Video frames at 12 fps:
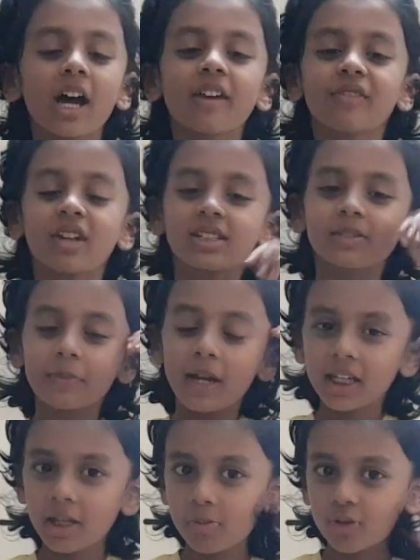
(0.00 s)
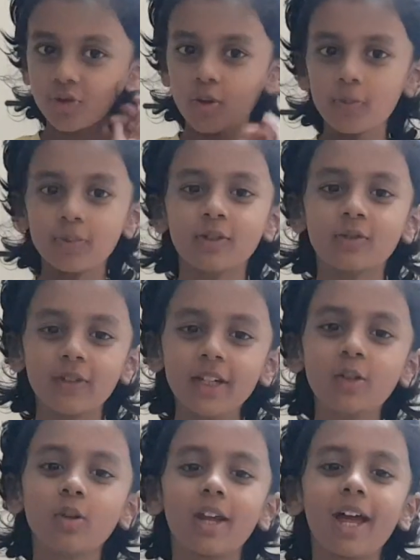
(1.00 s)
friends, my name is Vyomprithvi.
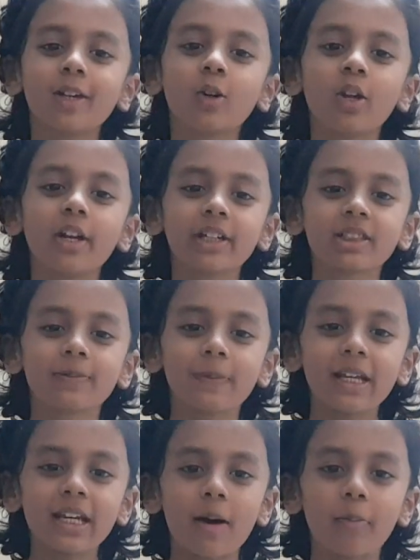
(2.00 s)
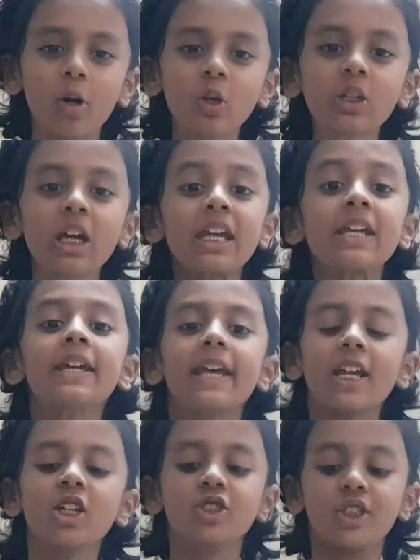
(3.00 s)
Today I am going to explain about
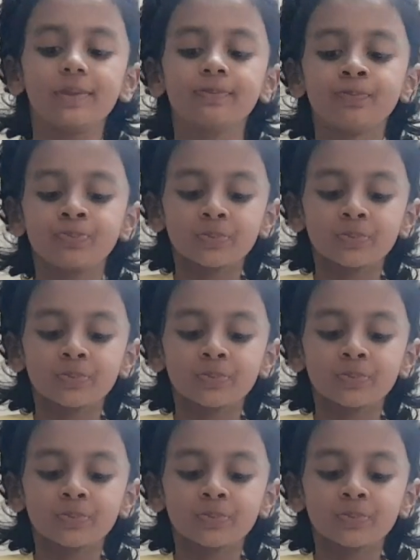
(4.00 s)
energy.